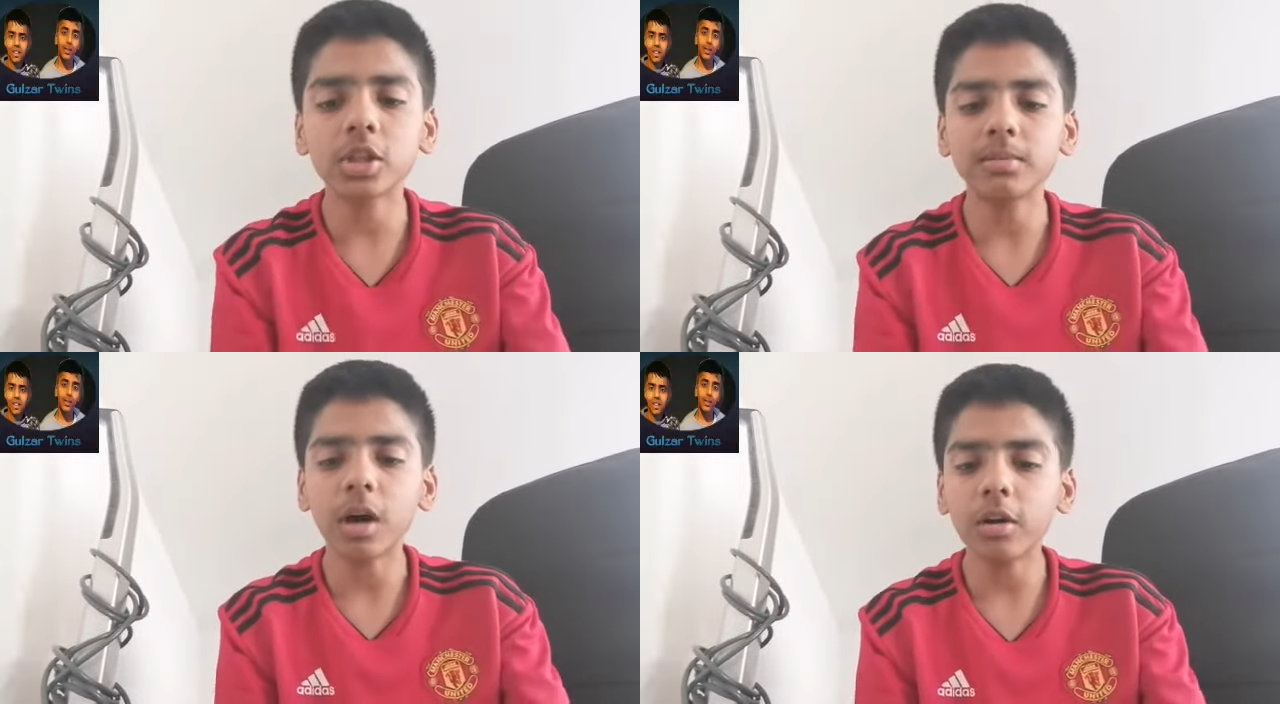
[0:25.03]

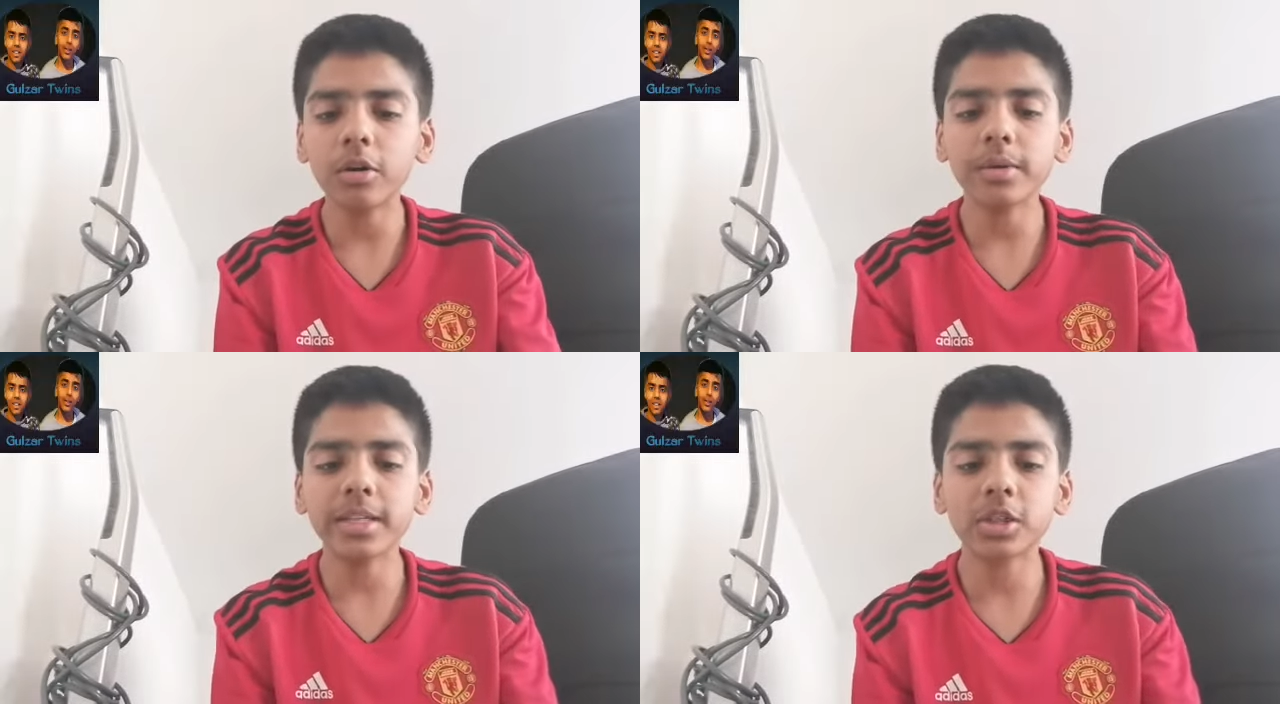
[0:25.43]

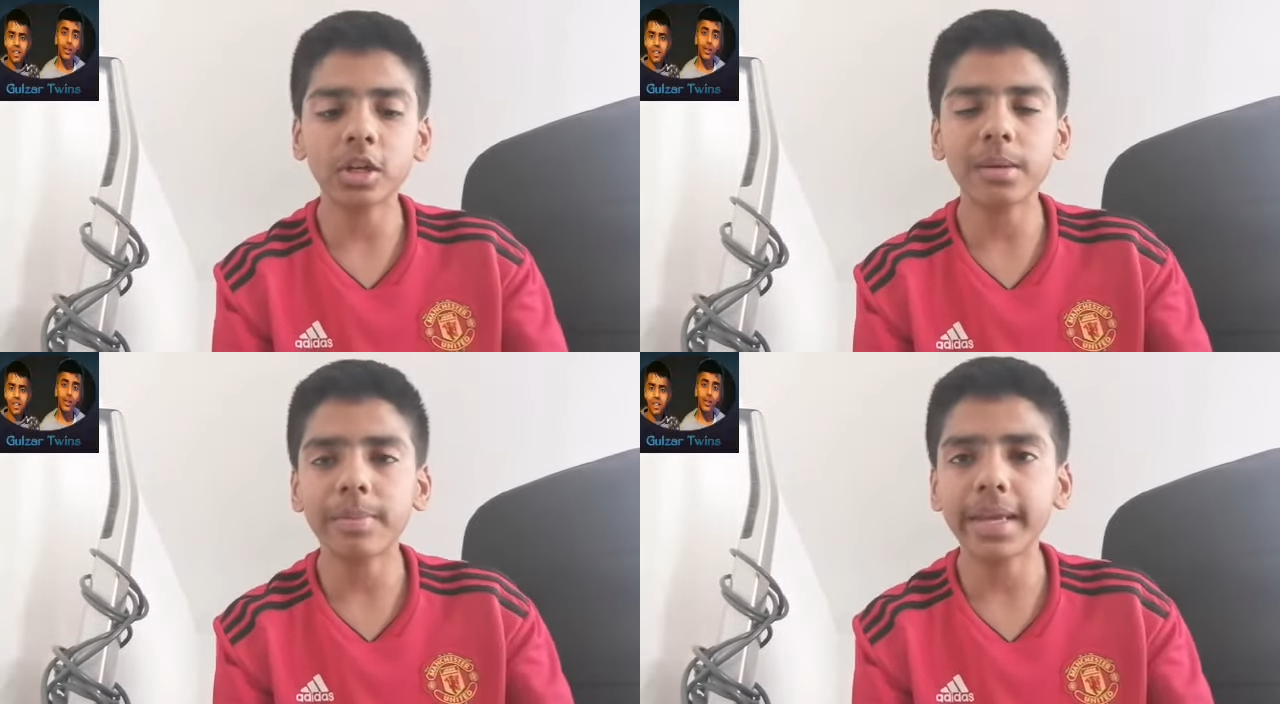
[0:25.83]
Tomorrow is
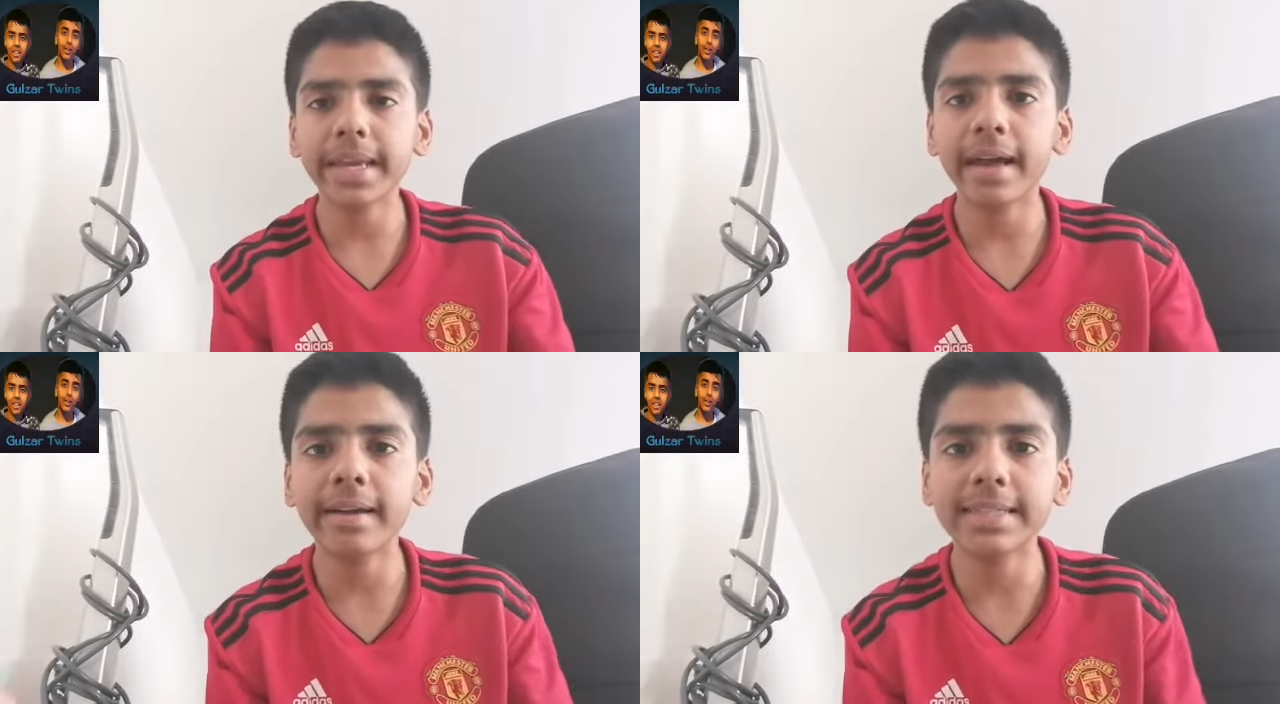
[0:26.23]
going to
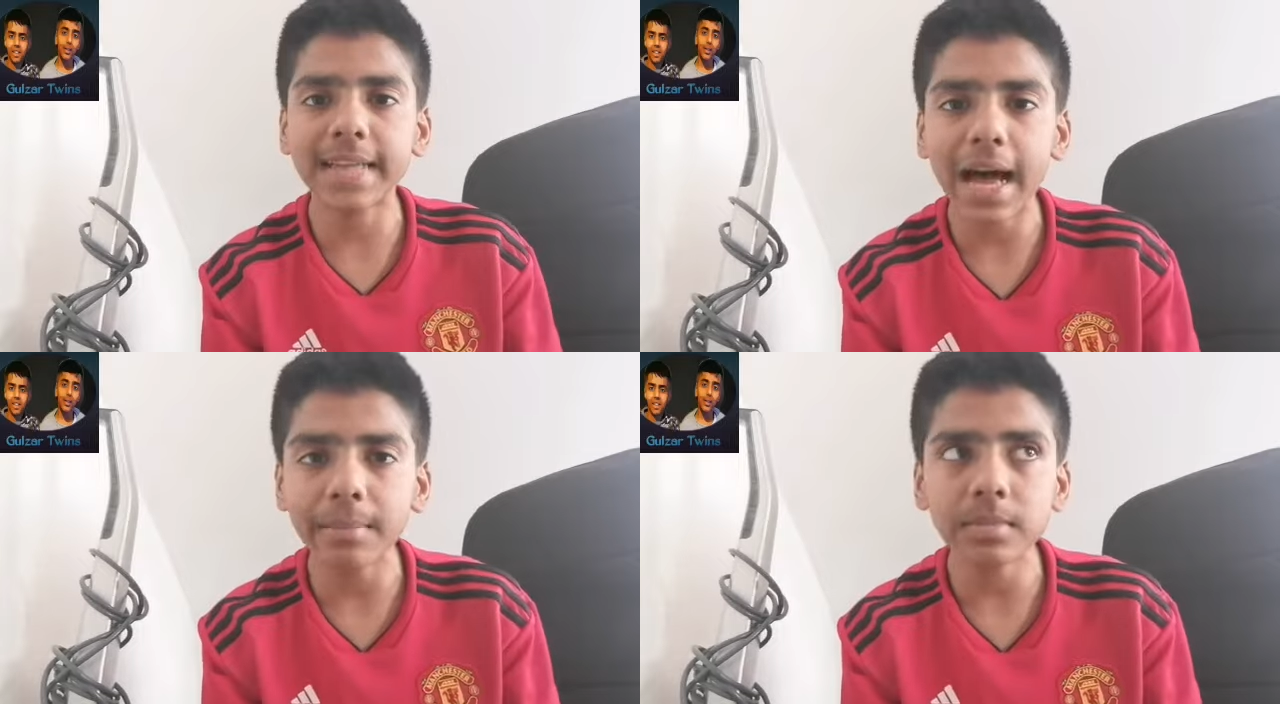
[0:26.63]
be
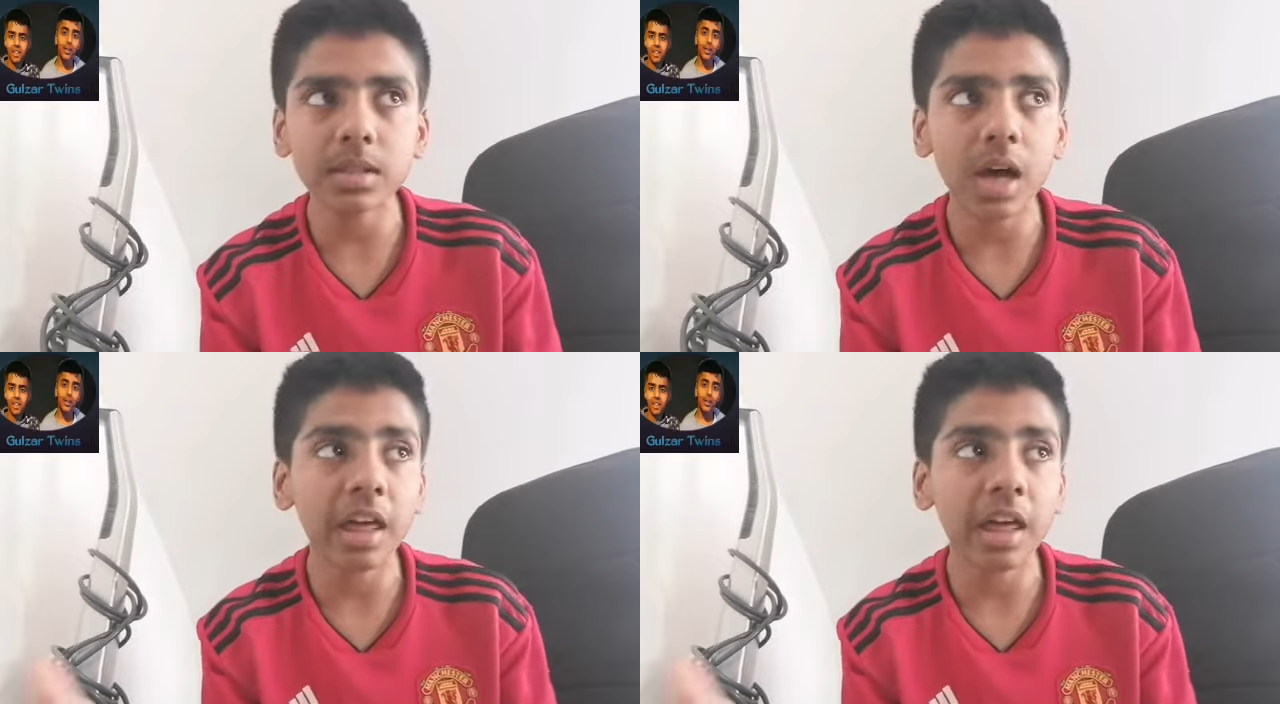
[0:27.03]
exams,